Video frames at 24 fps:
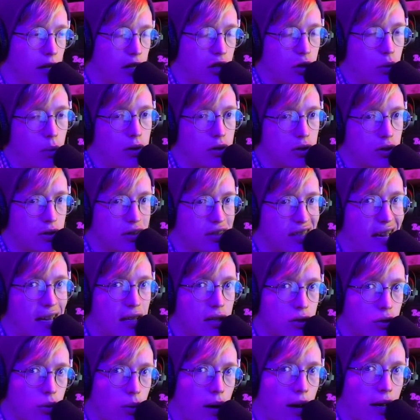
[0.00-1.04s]
Twitch is
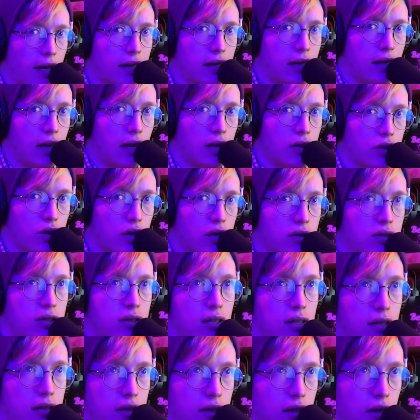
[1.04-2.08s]
8track
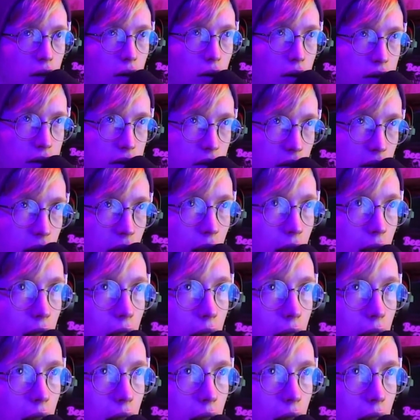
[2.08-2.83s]
EIGHTTRACK.